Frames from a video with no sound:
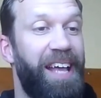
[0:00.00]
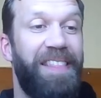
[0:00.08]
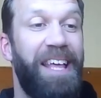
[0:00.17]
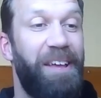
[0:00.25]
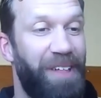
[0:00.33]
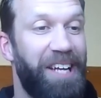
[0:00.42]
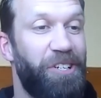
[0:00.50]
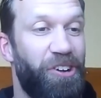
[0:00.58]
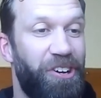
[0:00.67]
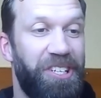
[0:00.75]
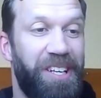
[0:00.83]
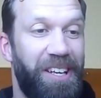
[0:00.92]
And if that
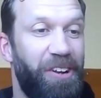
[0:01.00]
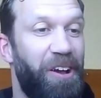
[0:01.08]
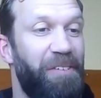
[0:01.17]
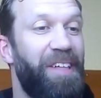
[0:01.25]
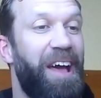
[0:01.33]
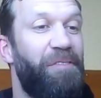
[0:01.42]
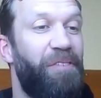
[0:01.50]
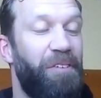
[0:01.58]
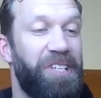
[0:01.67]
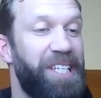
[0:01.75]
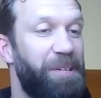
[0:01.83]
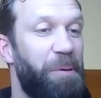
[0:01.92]
if that involves a
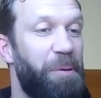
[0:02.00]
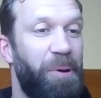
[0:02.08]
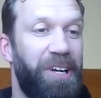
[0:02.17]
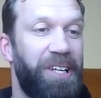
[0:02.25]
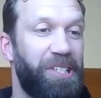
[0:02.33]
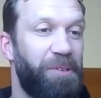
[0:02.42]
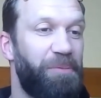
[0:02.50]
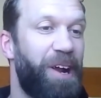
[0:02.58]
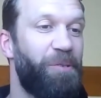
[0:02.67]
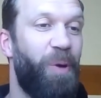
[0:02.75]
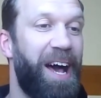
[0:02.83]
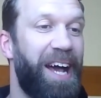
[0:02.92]
cinnamon bun and some
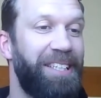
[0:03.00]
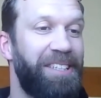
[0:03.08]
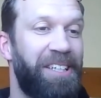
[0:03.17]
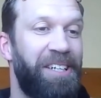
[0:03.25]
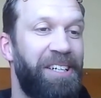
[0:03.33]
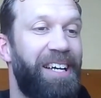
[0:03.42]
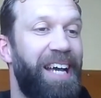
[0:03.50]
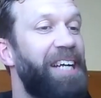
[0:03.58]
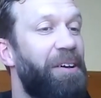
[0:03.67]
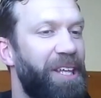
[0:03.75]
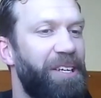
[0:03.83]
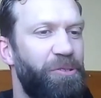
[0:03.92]
red wine, and
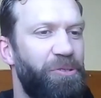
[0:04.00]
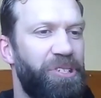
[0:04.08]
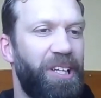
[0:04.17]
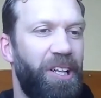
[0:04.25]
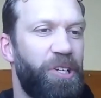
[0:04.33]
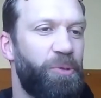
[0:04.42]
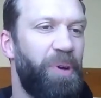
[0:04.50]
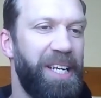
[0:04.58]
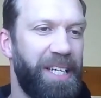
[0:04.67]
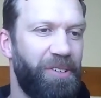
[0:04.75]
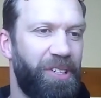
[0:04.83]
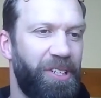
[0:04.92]
I think you still lost weight,
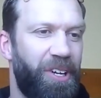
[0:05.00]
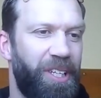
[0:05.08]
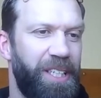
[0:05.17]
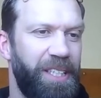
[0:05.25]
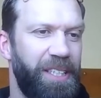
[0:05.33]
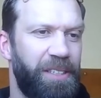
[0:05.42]
didn't you, on your holiday?